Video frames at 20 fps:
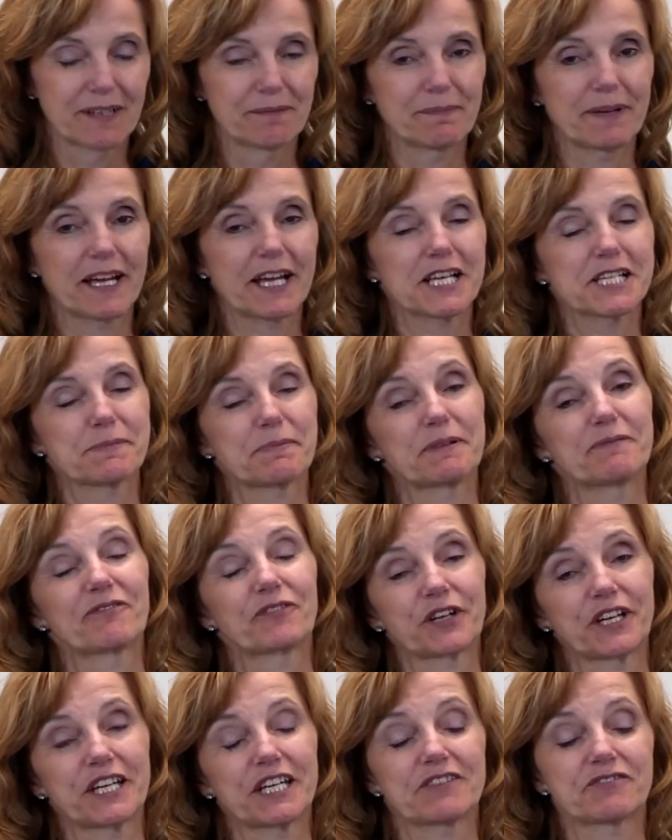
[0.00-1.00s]
My husband
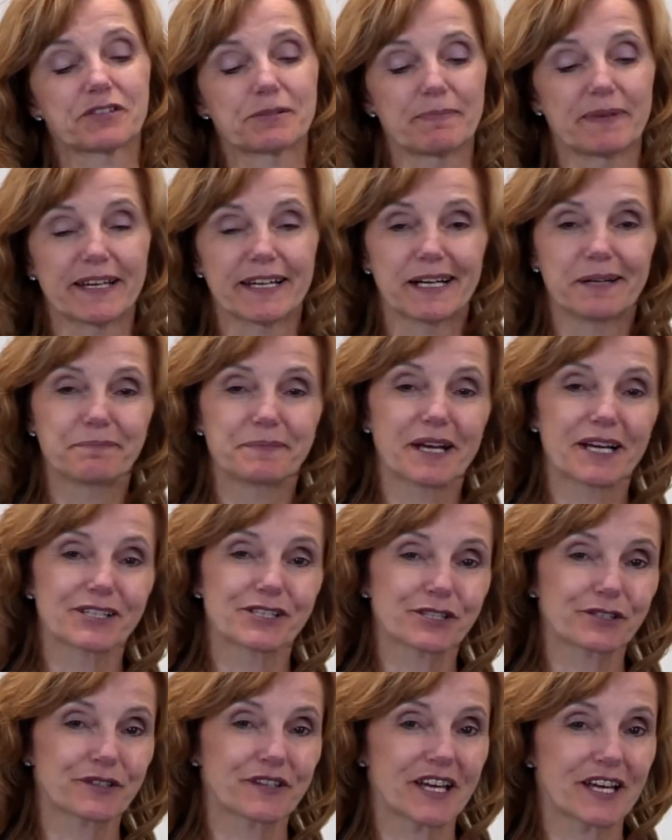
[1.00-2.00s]
forgives me. I'm not
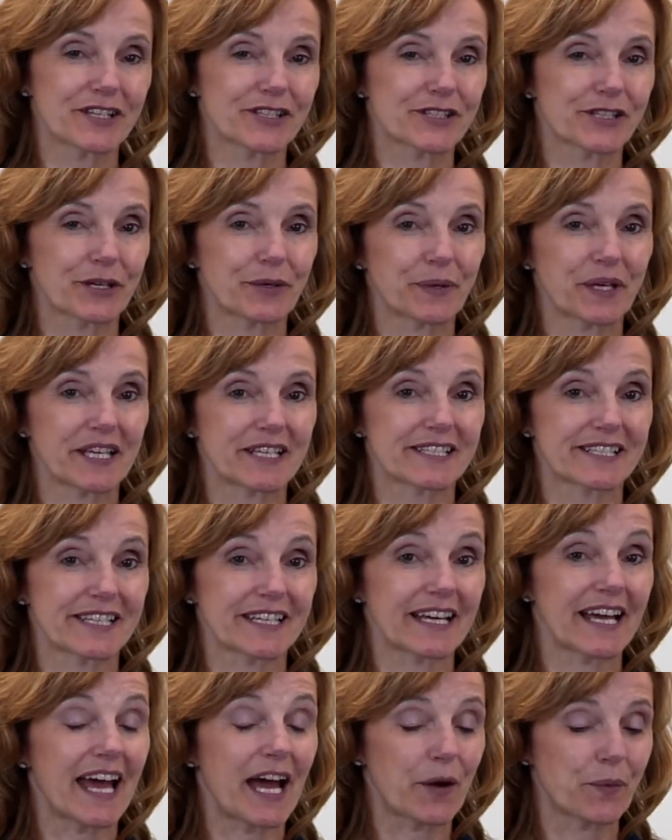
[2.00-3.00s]
sure that's so
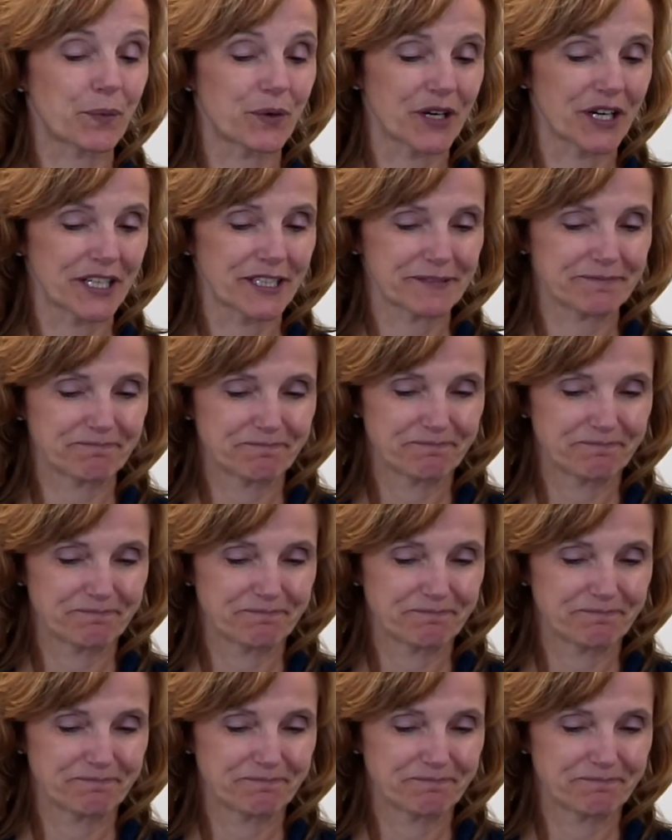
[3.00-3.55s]
easy at work.